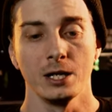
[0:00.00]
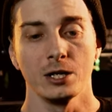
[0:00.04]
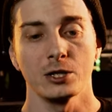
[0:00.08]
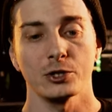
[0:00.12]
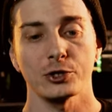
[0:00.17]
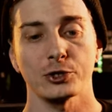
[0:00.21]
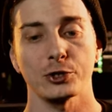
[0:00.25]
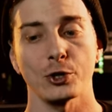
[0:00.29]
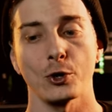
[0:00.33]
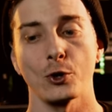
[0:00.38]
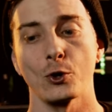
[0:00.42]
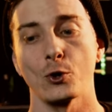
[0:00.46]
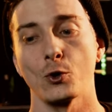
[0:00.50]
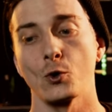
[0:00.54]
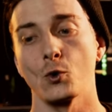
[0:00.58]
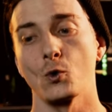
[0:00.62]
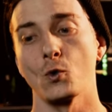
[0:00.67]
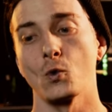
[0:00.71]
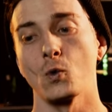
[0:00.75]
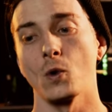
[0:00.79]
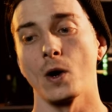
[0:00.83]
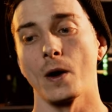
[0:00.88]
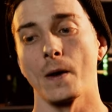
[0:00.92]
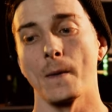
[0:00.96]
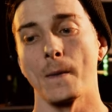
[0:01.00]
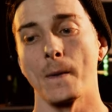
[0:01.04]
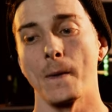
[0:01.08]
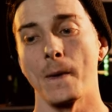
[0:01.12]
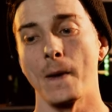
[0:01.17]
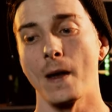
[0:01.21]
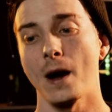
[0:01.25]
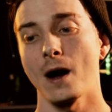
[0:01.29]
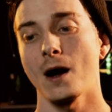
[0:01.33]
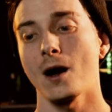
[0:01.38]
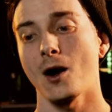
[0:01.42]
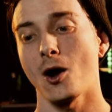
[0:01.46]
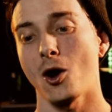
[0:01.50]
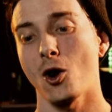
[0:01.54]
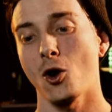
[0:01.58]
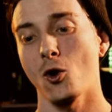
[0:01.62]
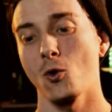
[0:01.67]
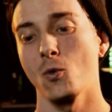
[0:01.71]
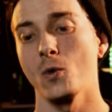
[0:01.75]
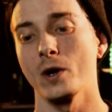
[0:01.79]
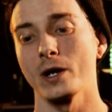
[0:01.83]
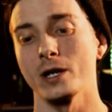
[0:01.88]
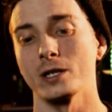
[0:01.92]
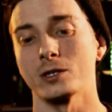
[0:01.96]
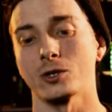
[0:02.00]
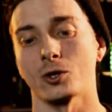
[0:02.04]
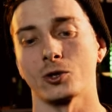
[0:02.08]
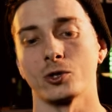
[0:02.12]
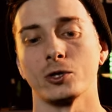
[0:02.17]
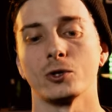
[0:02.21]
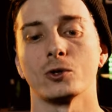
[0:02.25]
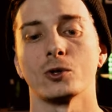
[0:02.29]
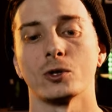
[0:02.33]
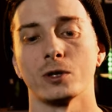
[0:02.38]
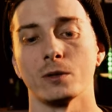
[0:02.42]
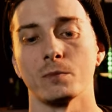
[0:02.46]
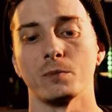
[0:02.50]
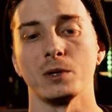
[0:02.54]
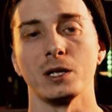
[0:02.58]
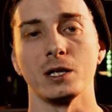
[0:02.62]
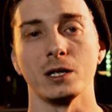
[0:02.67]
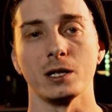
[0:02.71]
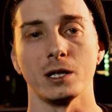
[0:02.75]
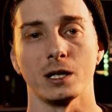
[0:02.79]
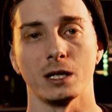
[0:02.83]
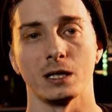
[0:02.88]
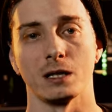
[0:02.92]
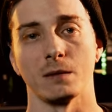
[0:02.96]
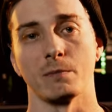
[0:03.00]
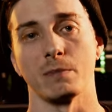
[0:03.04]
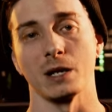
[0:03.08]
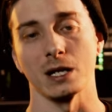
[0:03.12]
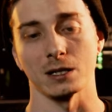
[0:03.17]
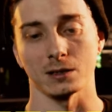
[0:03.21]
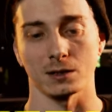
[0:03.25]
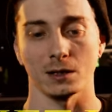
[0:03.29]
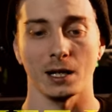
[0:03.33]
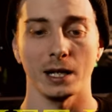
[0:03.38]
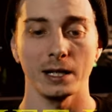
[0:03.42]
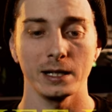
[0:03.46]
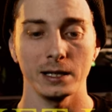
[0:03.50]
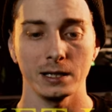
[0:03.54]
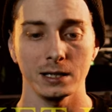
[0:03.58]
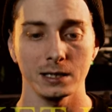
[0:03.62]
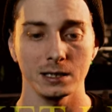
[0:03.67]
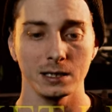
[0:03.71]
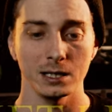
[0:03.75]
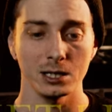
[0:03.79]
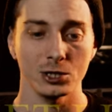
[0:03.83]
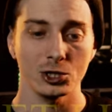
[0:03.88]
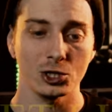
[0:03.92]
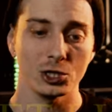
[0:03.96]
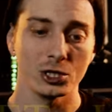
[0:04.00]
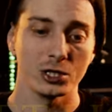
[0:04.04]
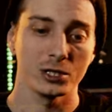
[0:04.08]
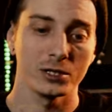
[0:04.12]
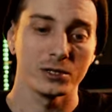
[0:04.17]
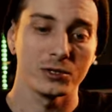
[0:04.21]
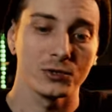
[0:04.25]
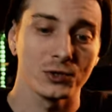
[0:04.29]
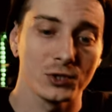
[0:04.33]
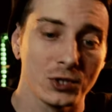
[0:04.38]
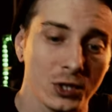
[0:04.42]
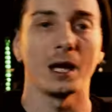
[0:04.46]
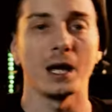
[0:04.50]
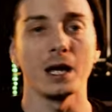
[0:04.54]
So not always are you going to be in the best lighting conditions